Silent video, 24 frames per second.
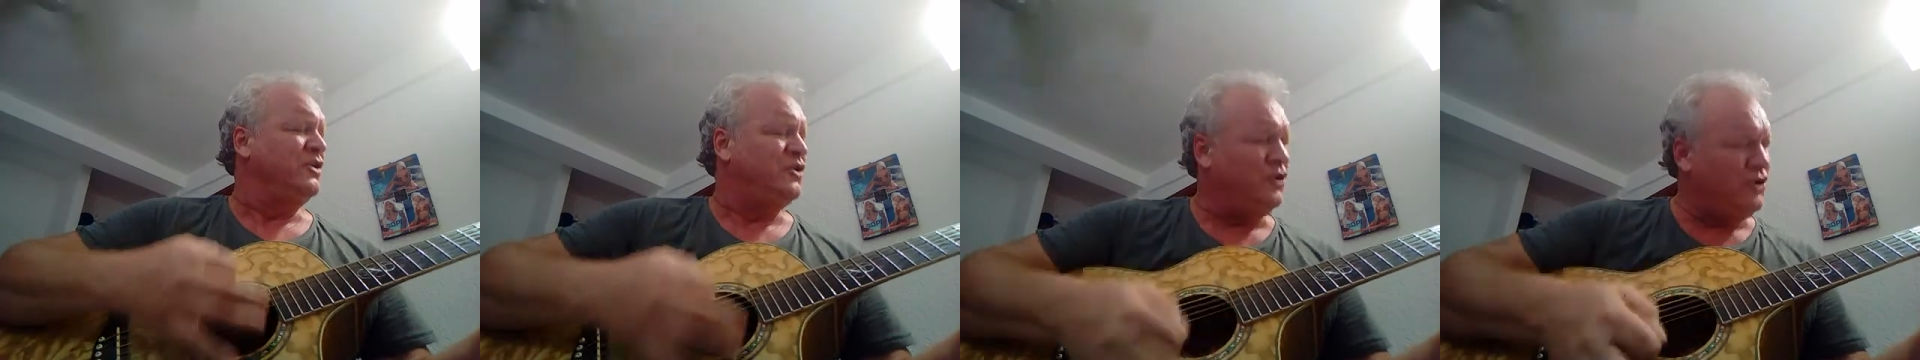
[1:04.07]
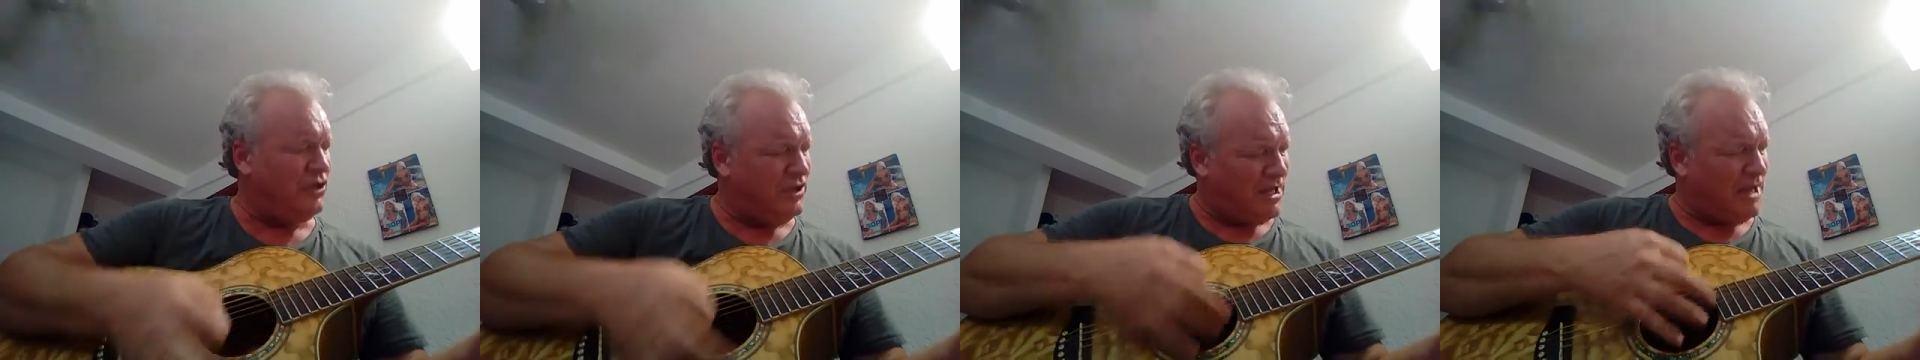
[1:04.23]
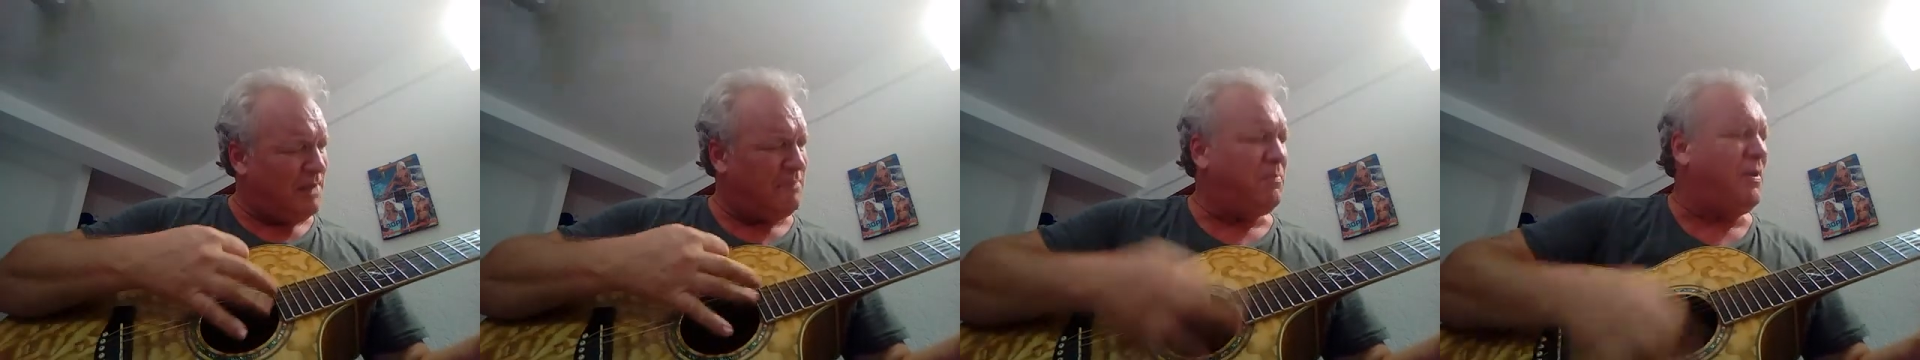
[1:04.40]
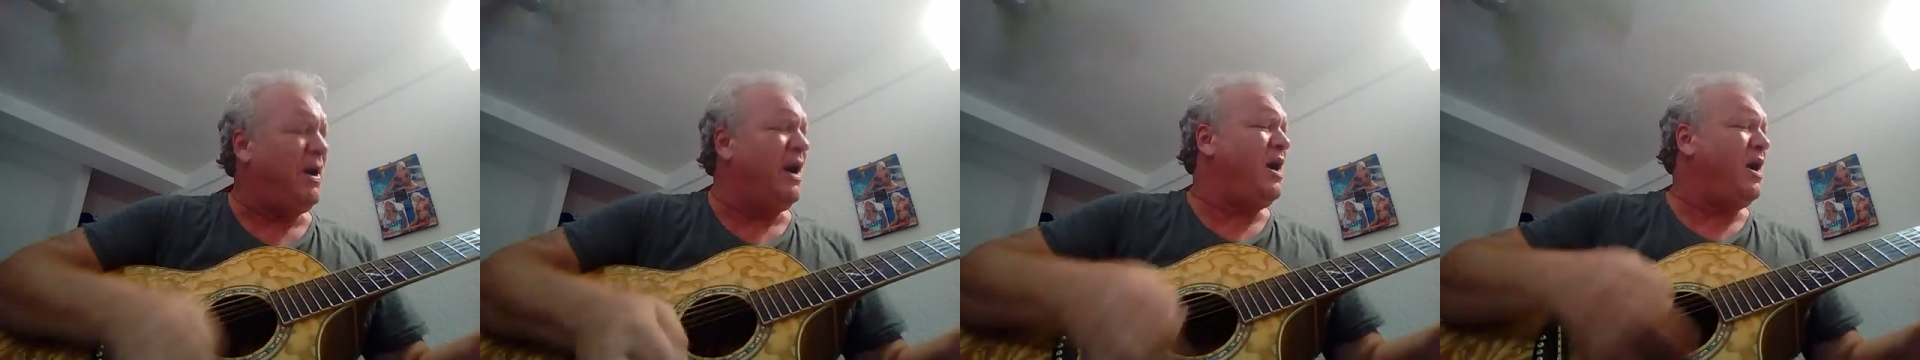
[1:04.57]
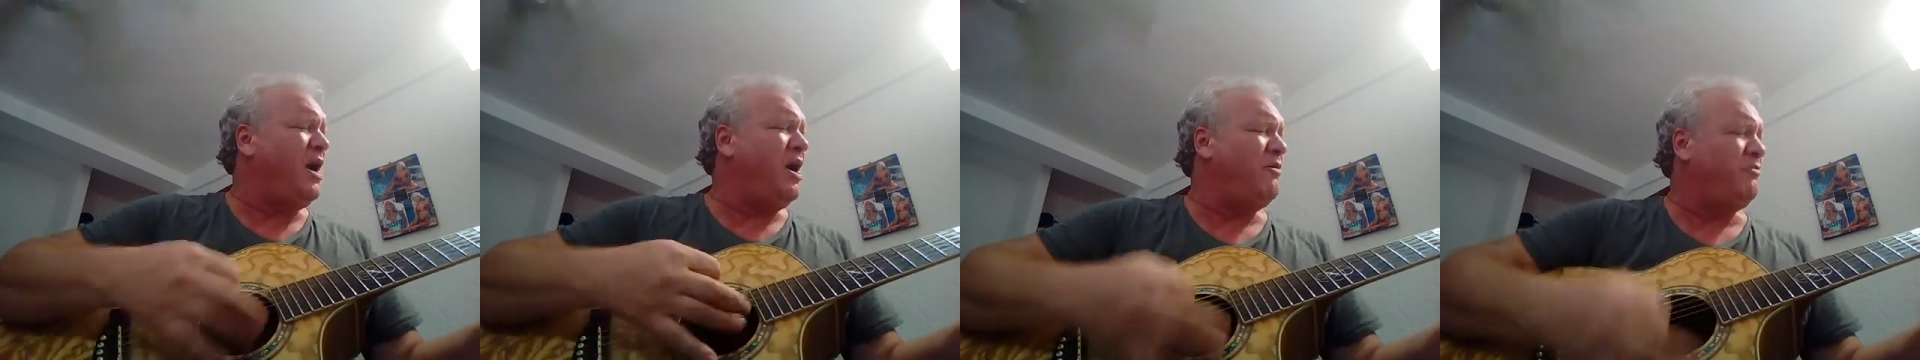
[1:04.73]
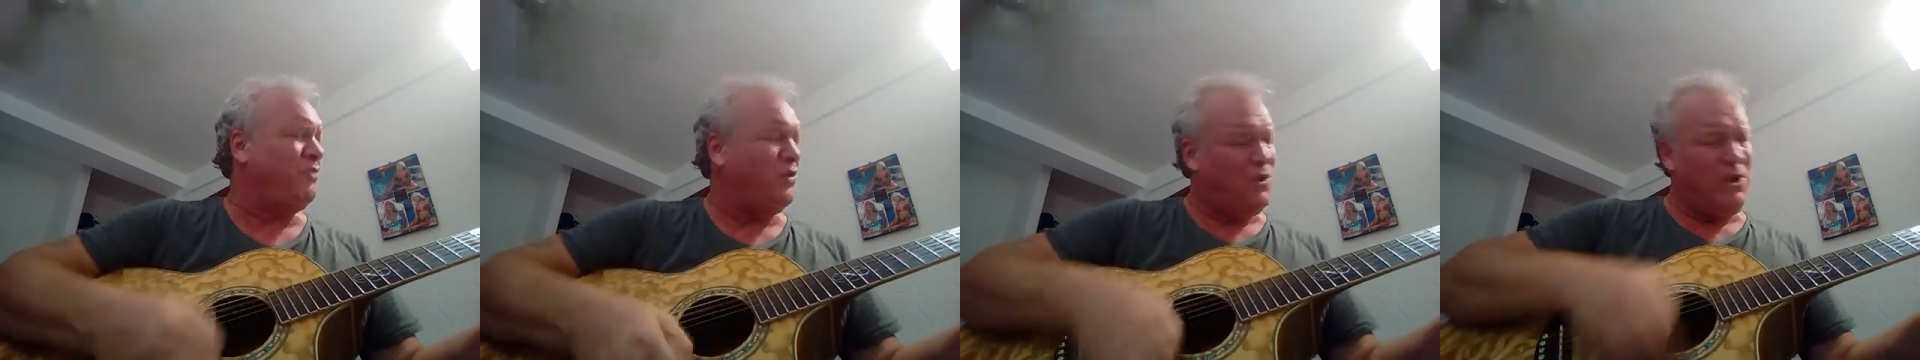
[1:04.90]
Could I
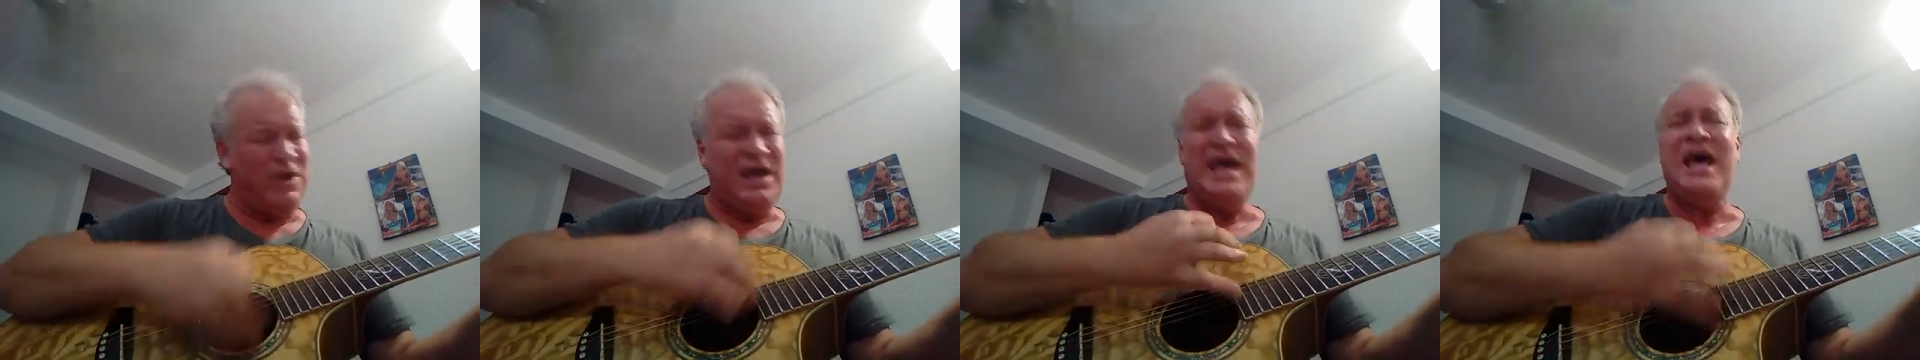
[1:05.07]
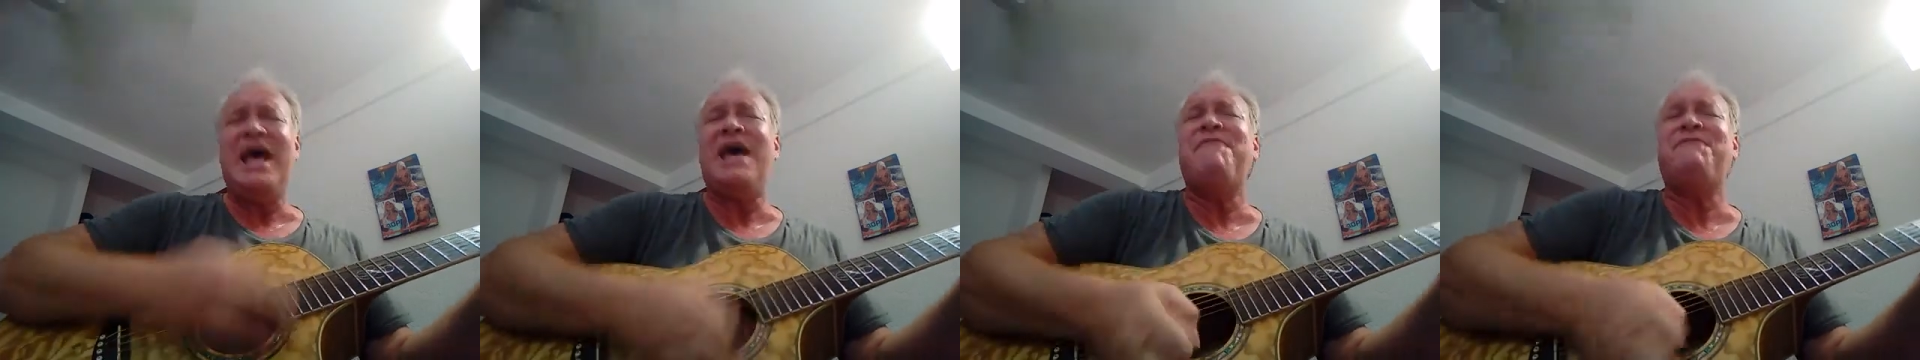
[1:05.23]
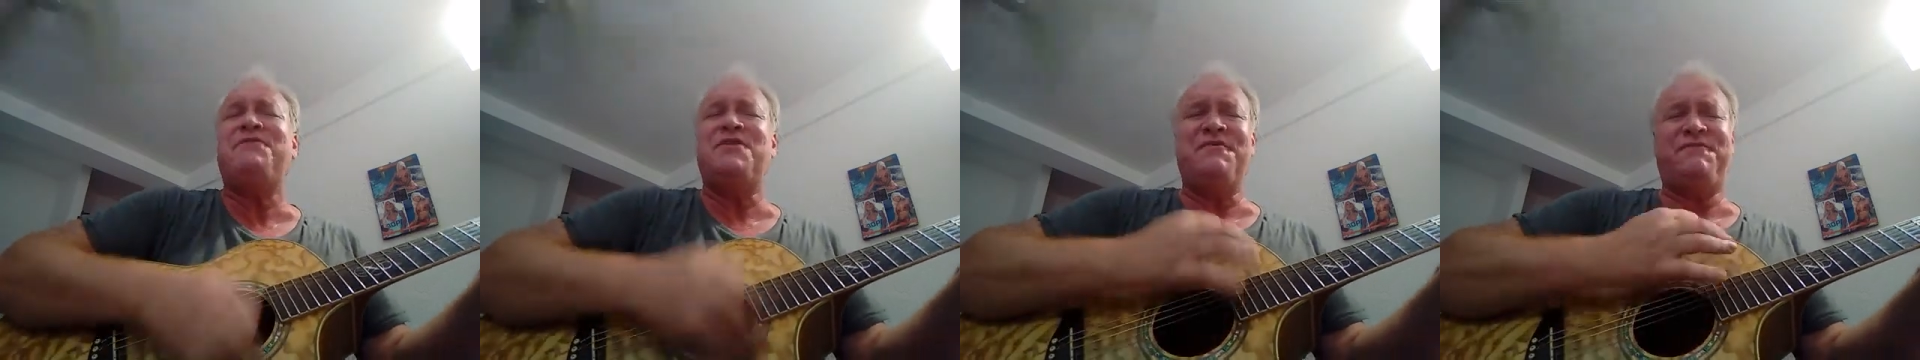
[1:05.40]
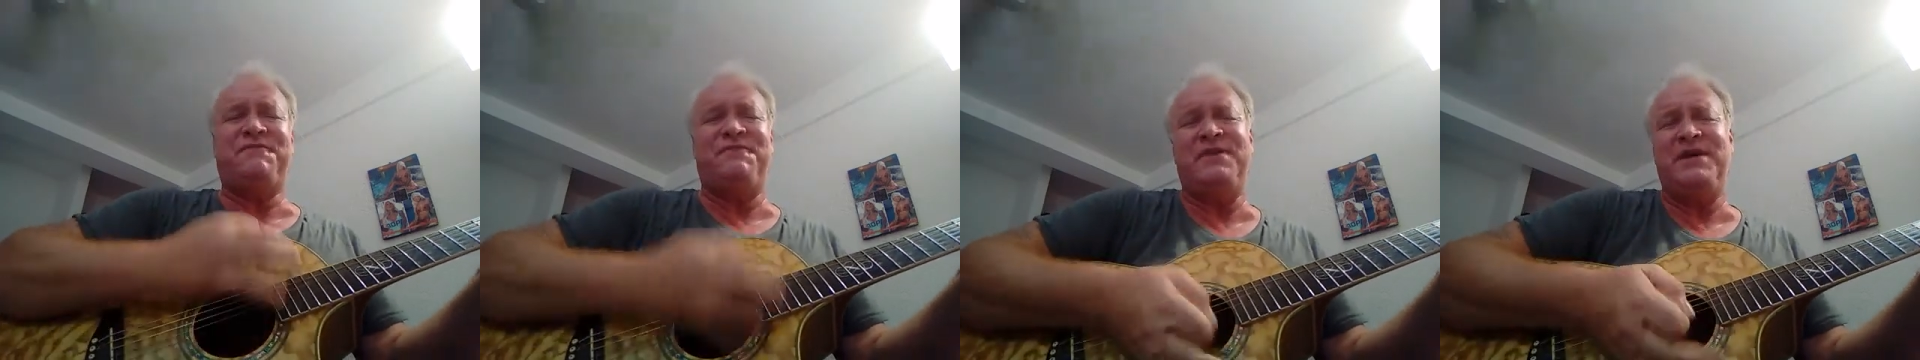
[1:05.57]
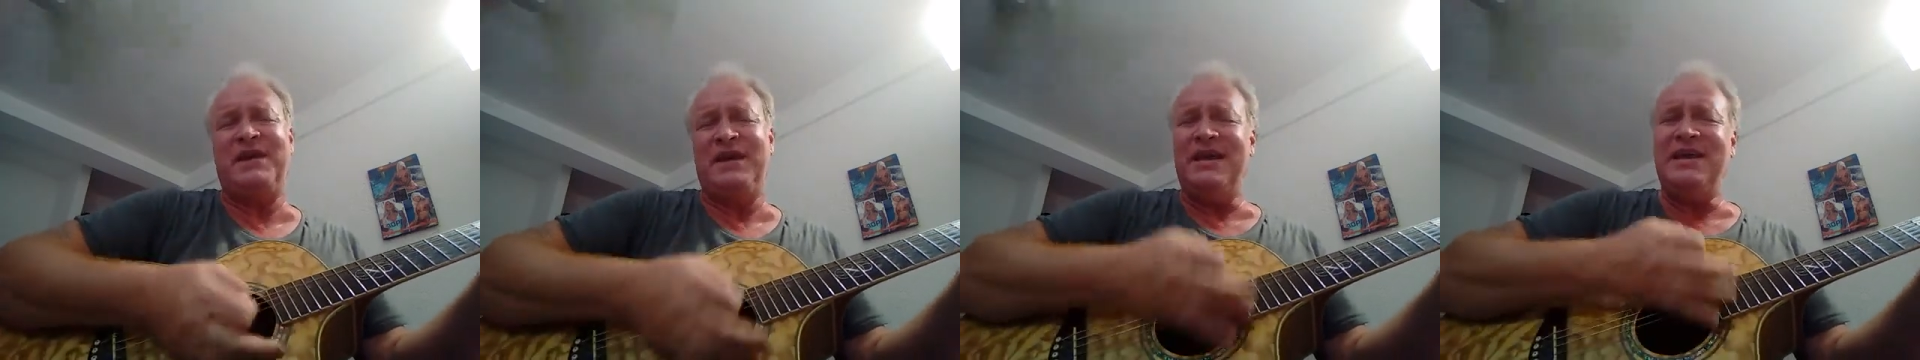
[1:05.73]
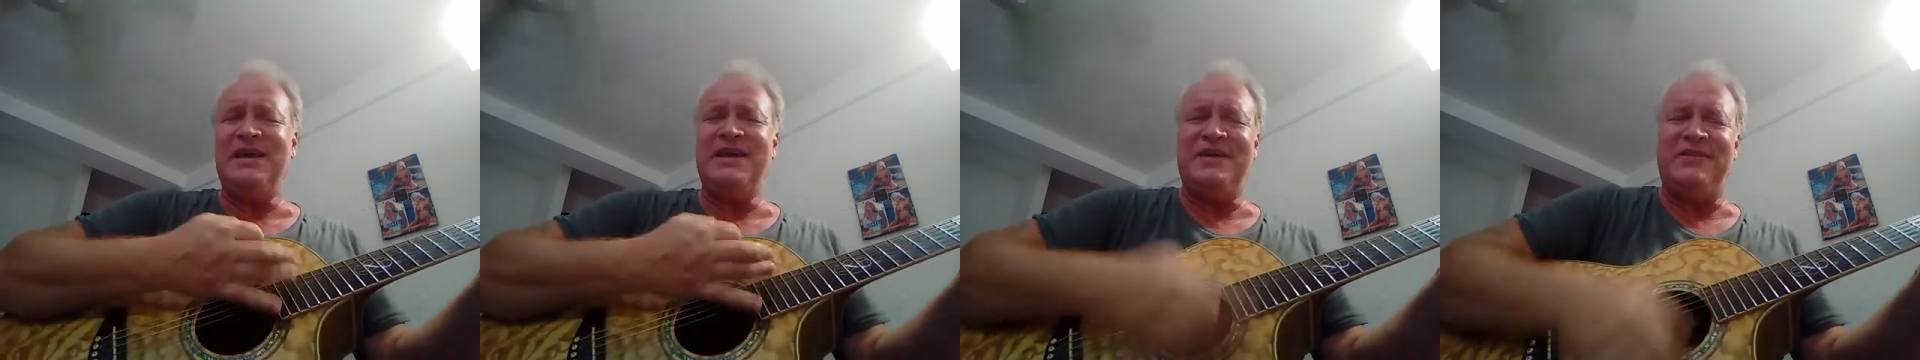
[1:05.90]
borrow half your
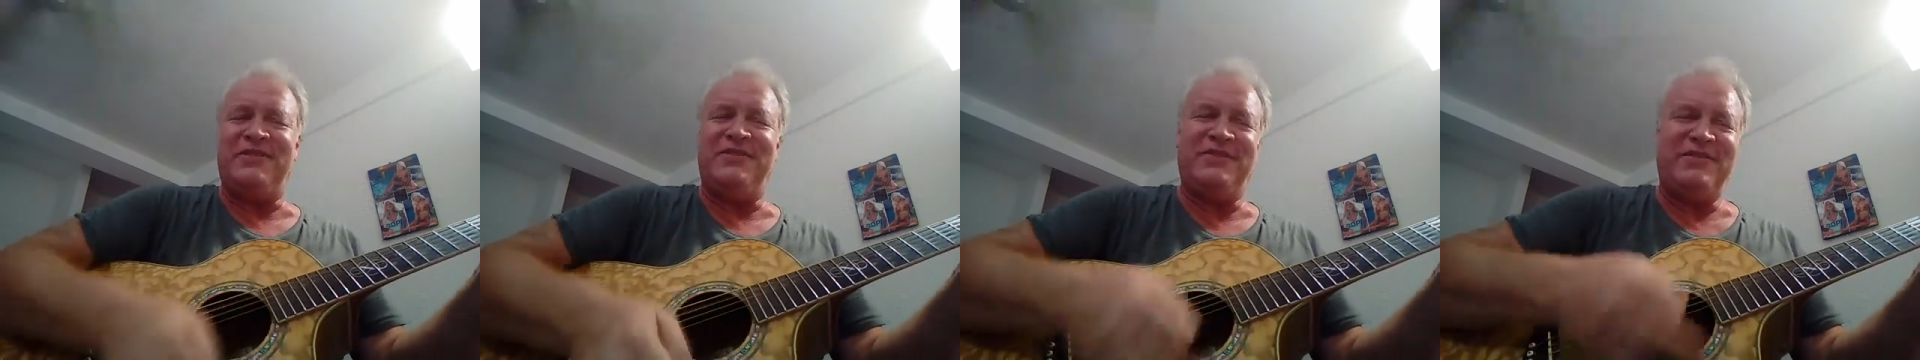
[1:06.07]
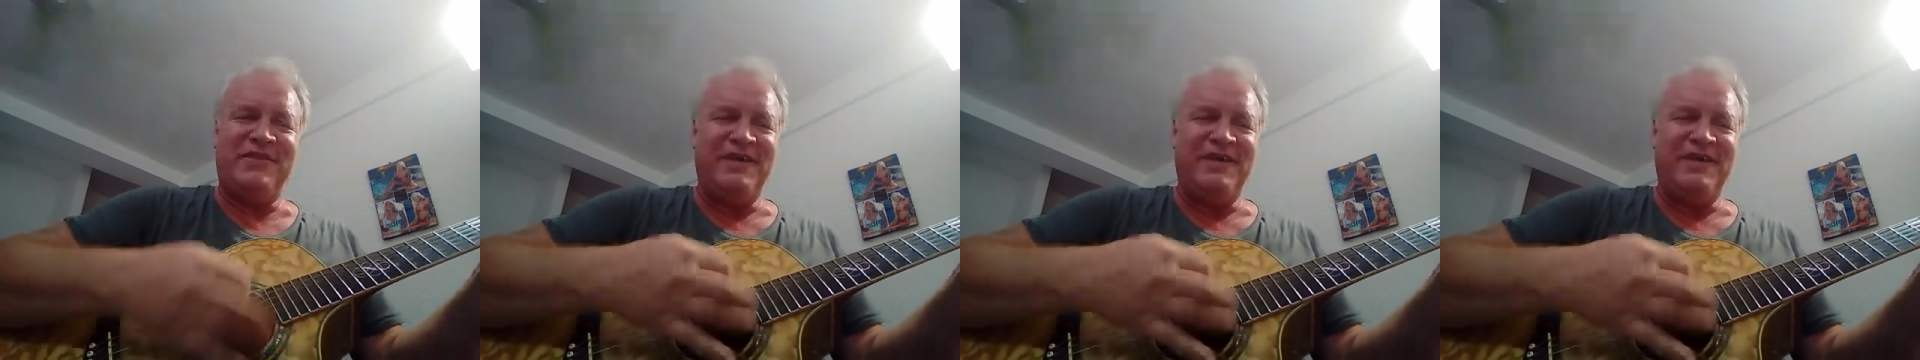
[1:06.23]
faith?